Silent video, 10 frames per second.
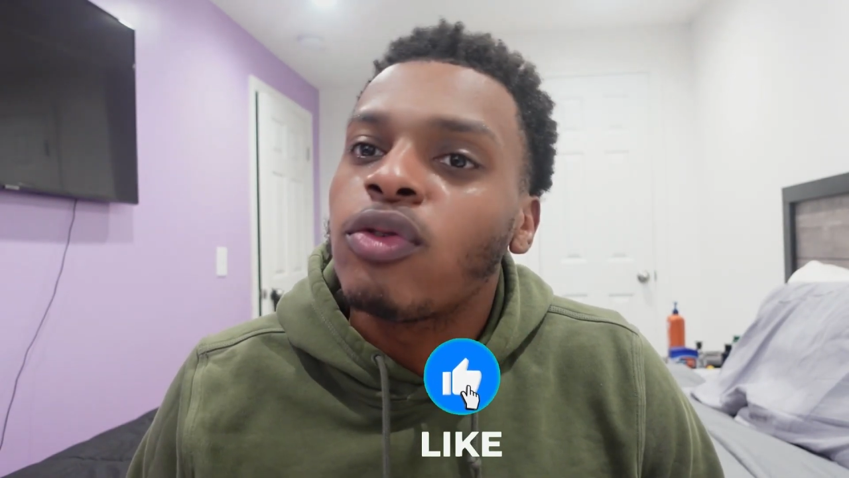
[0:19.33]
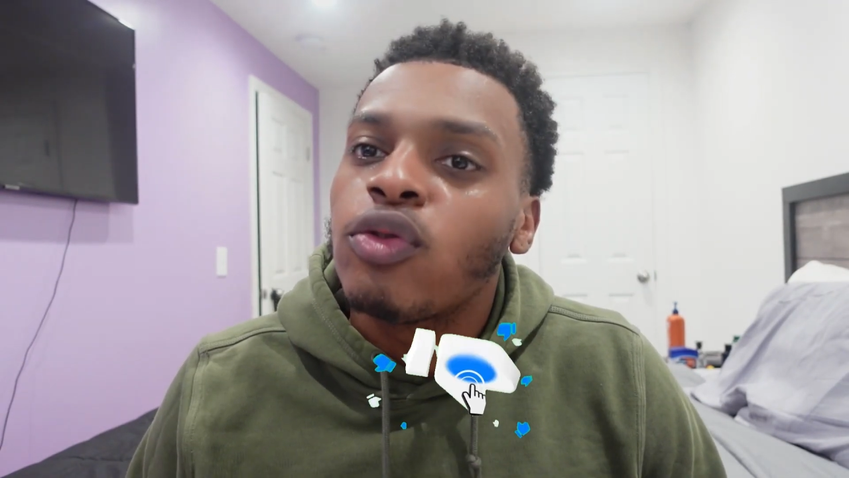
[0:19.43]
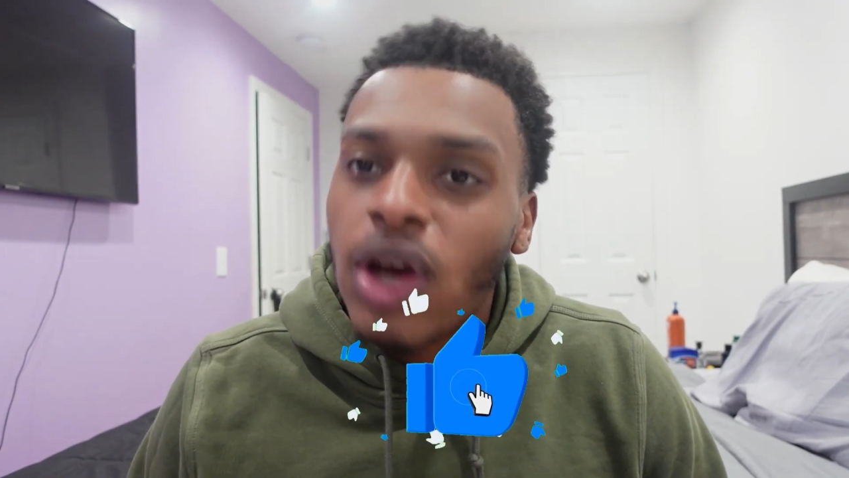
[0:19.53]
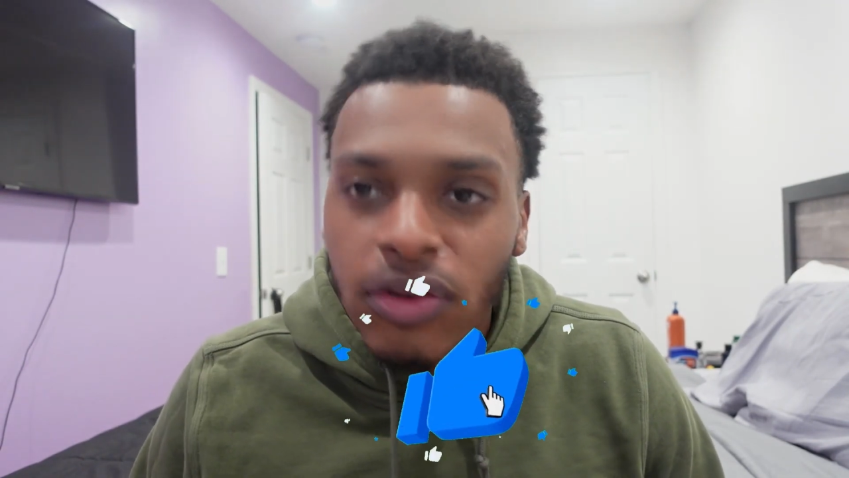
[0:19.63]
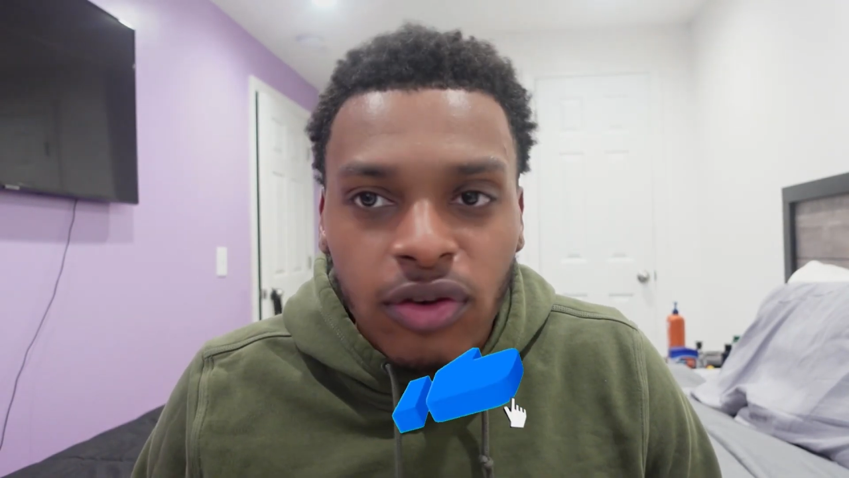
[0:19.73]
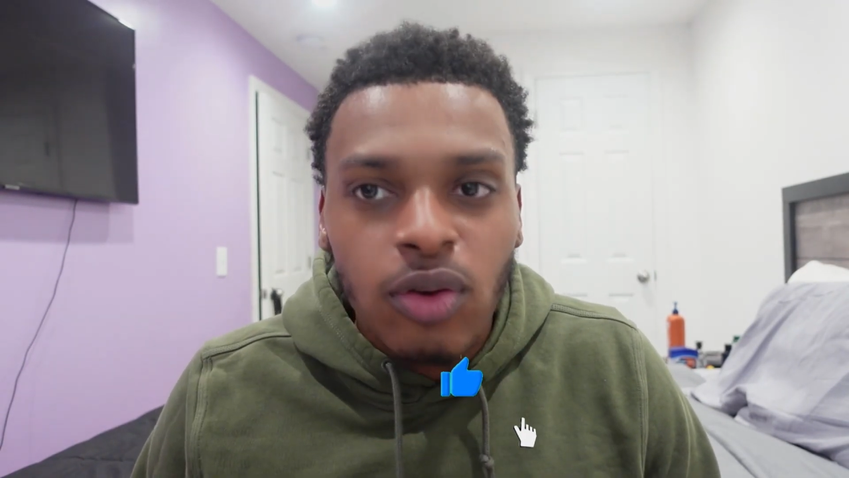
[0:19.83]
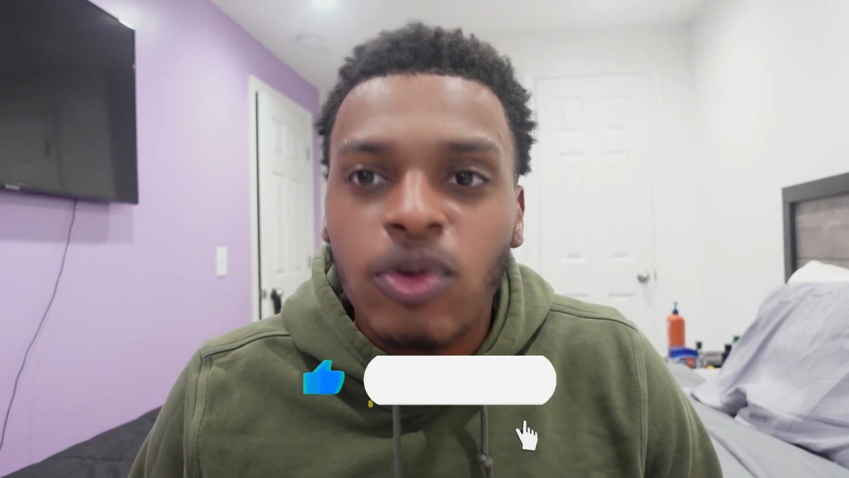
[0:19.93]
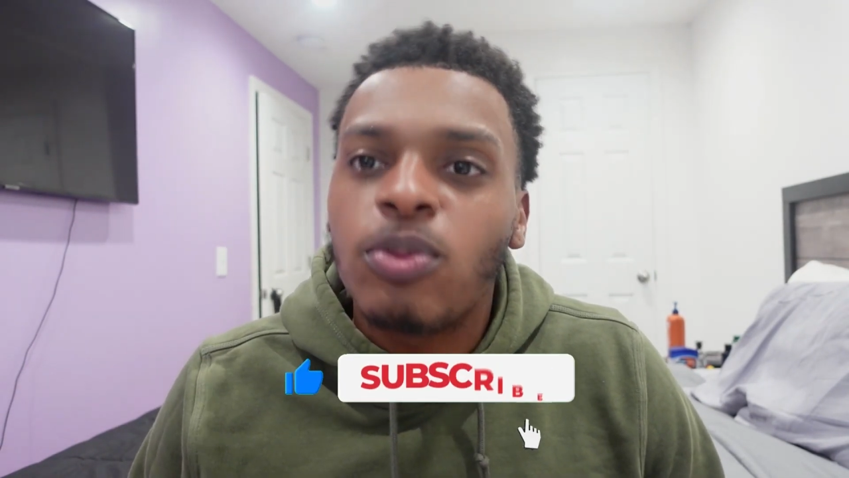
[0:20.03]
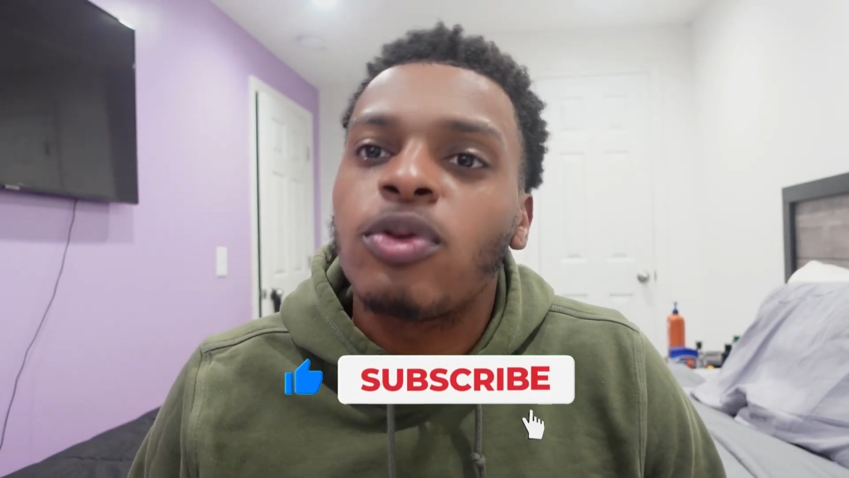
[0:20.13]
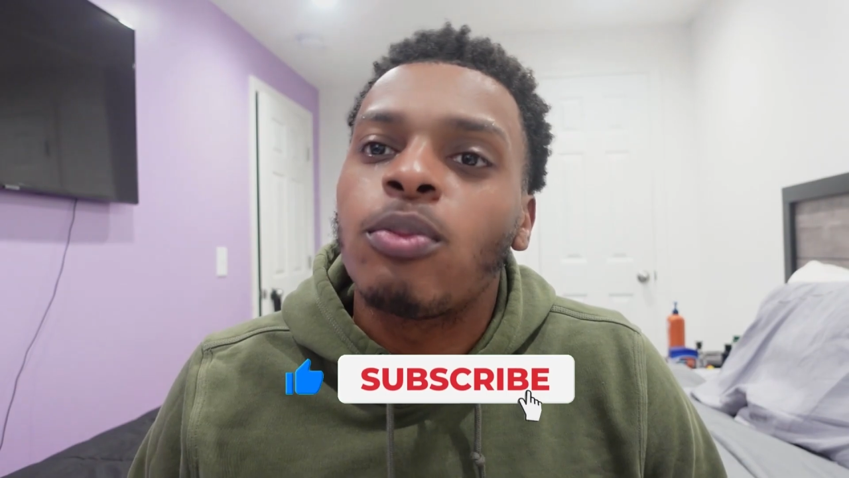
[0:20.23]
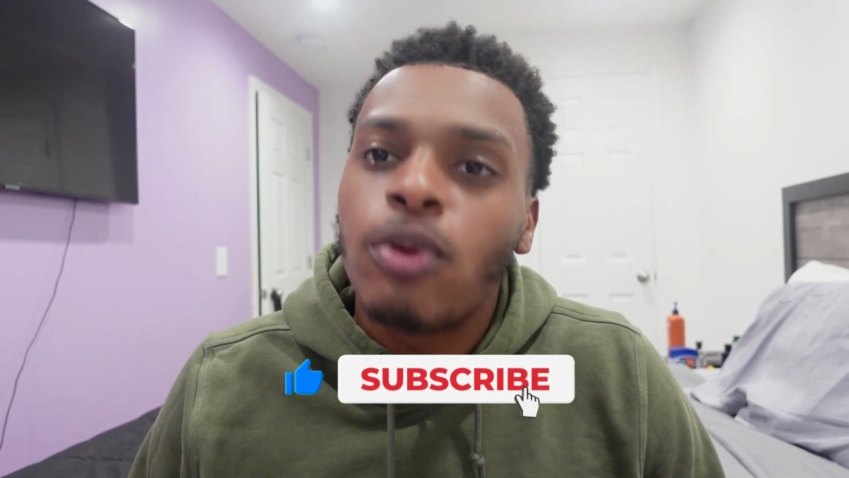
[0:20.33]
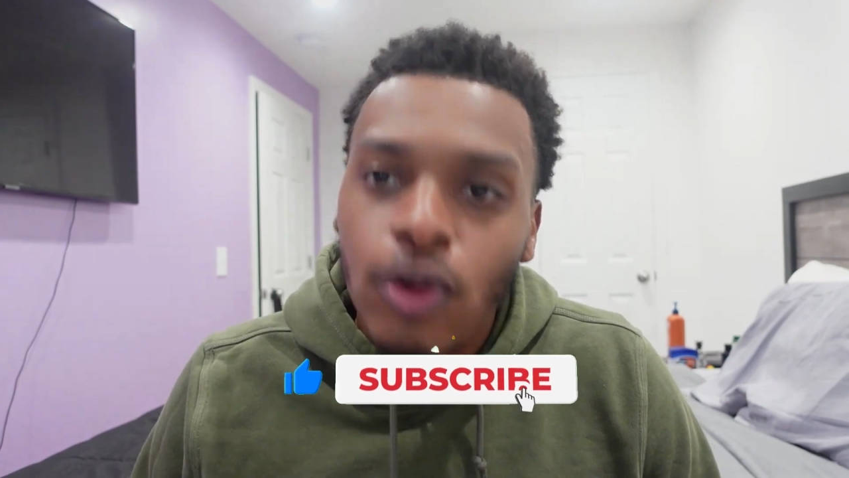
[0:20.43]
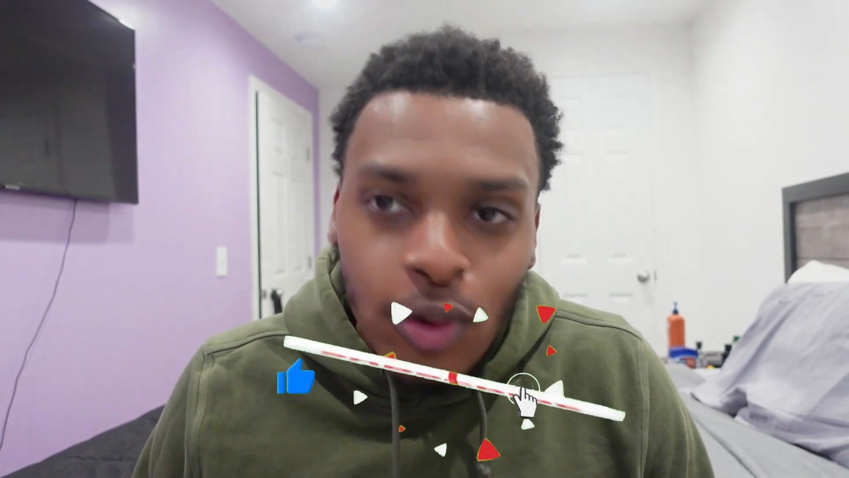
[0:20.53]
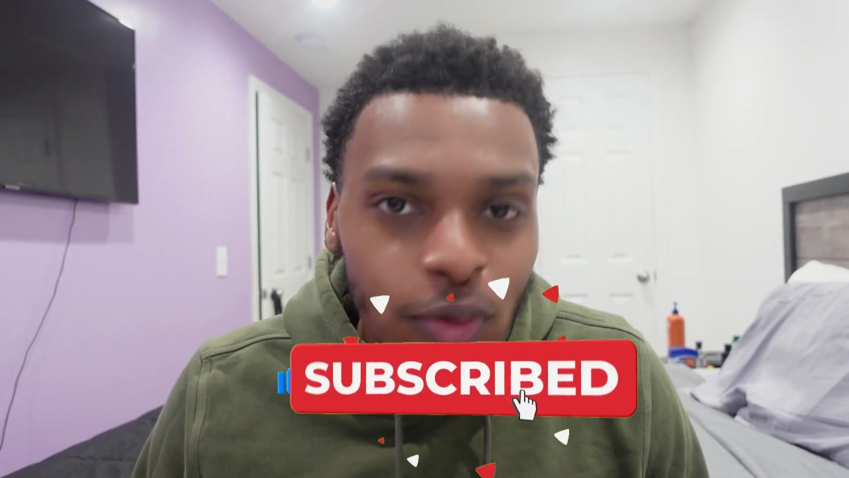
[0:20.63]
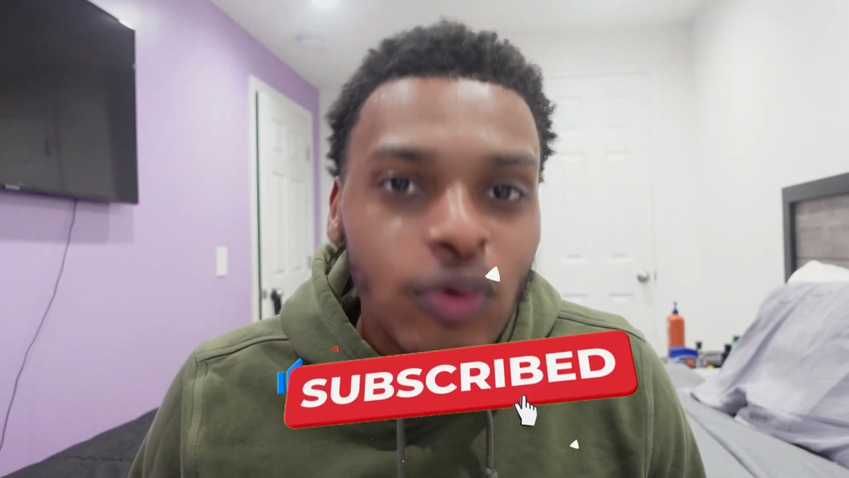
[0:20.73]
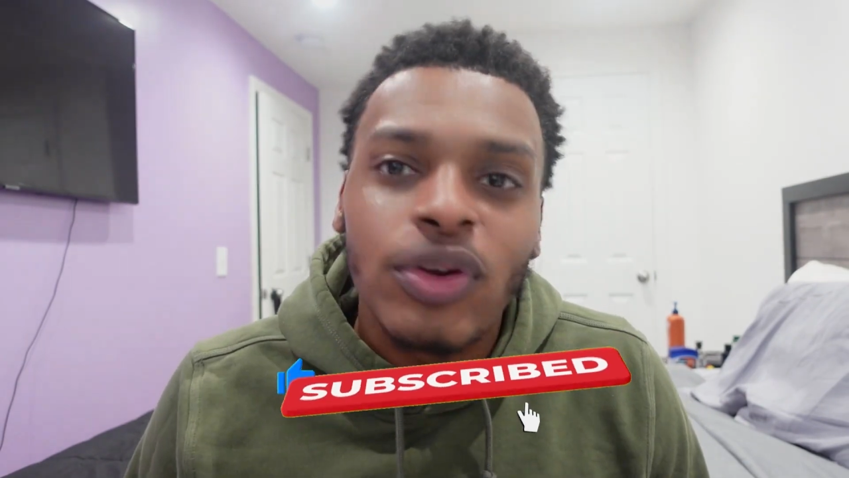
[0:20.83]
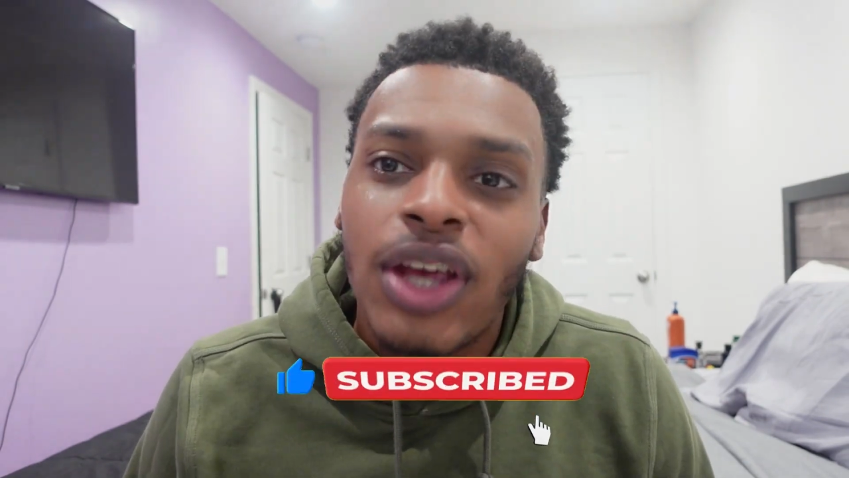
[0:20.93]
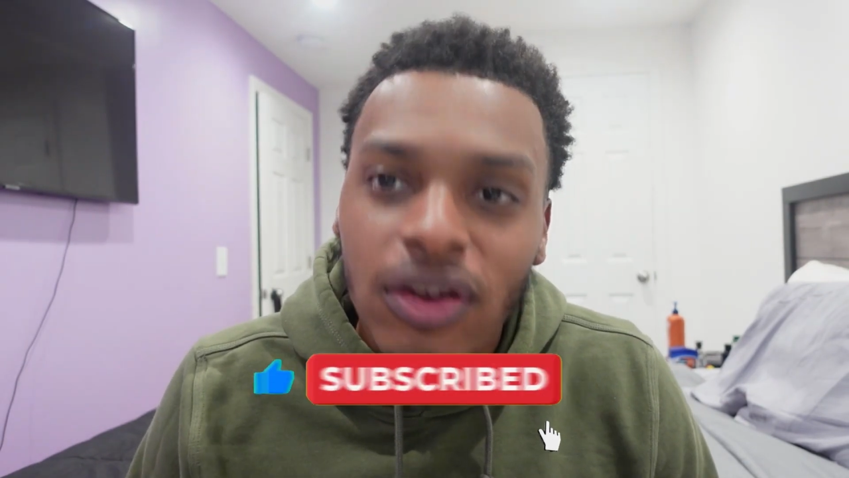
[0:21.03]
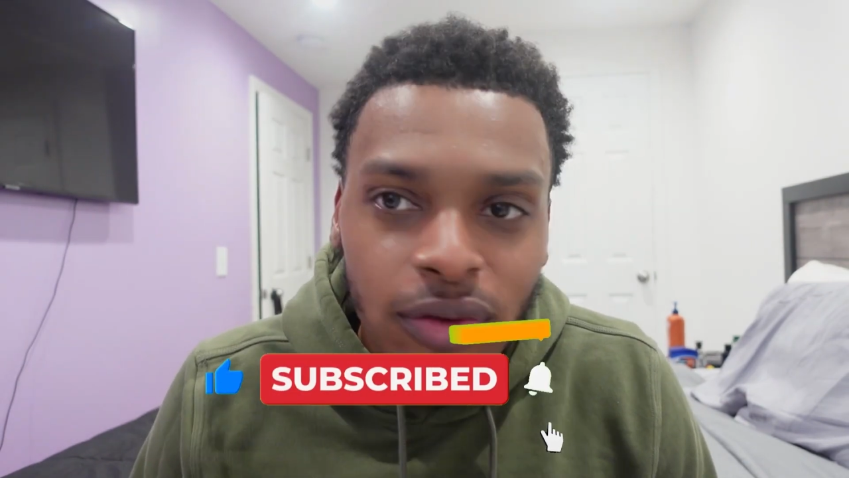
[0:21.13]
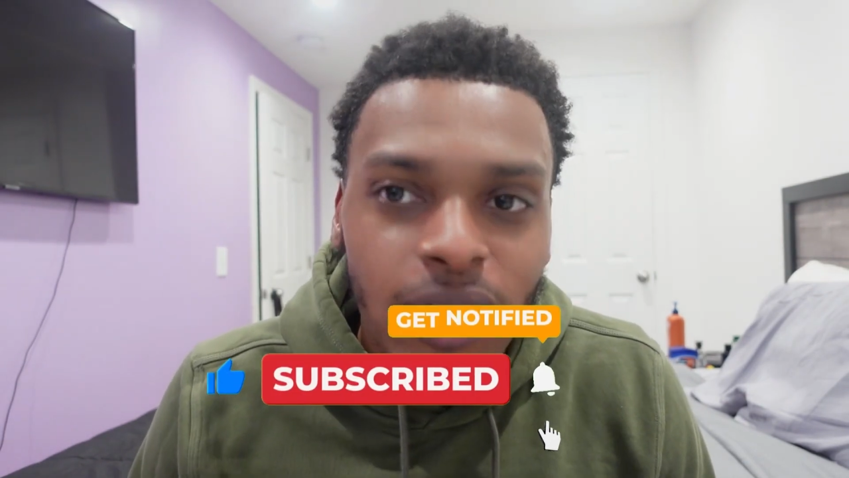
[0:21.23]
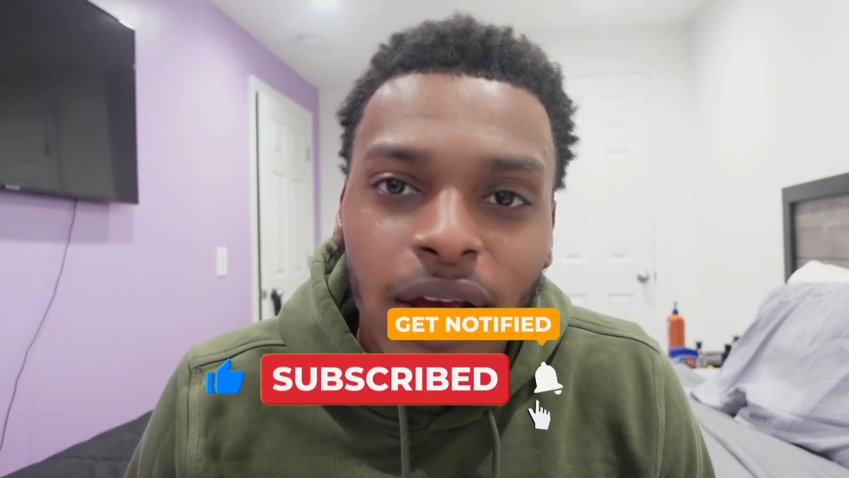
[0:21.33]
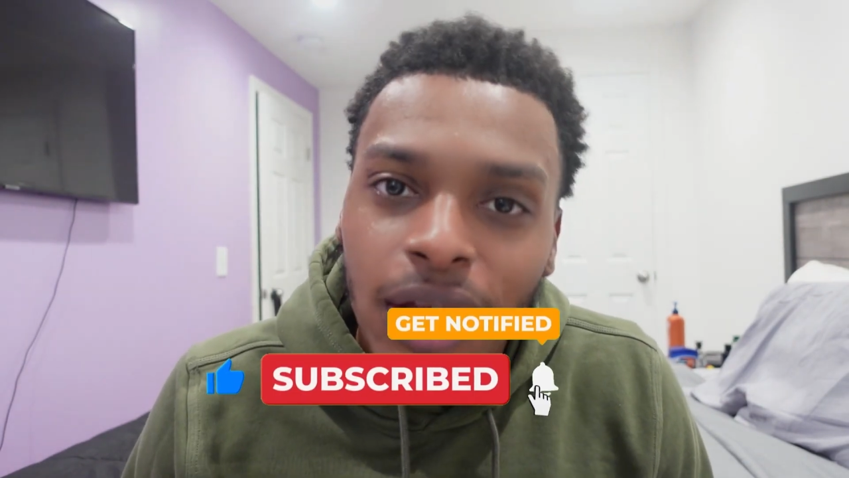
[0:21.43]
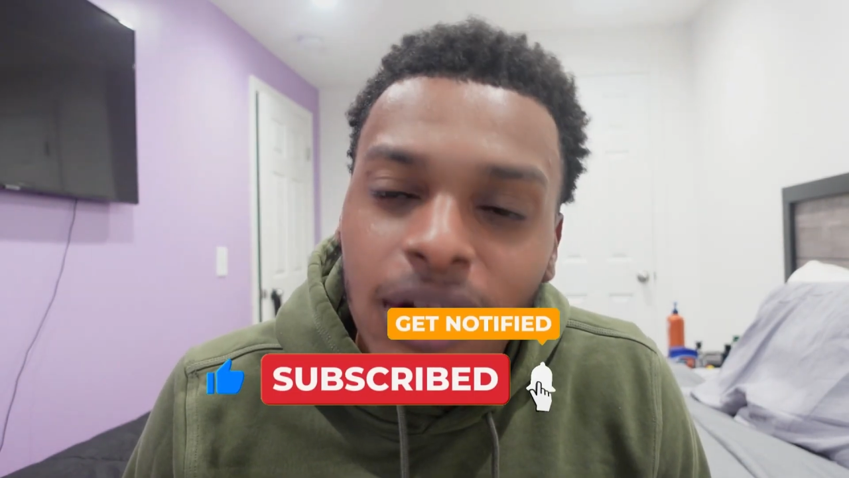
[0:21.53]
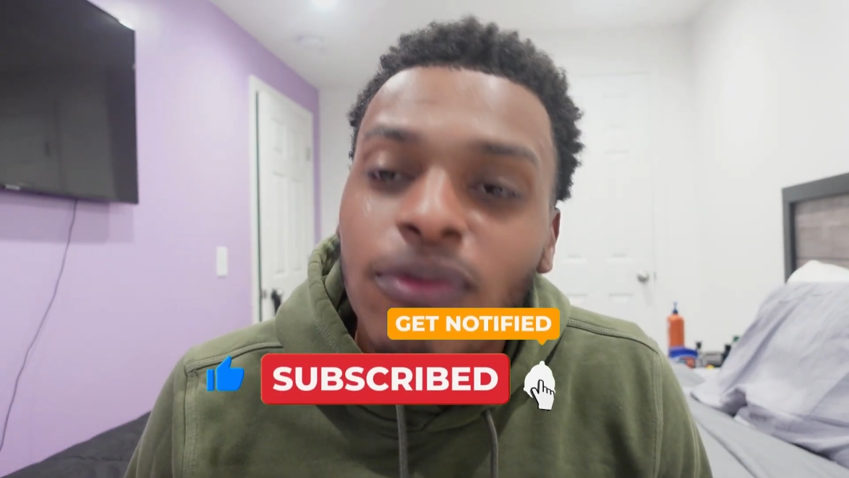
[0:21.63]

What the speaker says: subscribe to the channel, put them post notifications on, alright?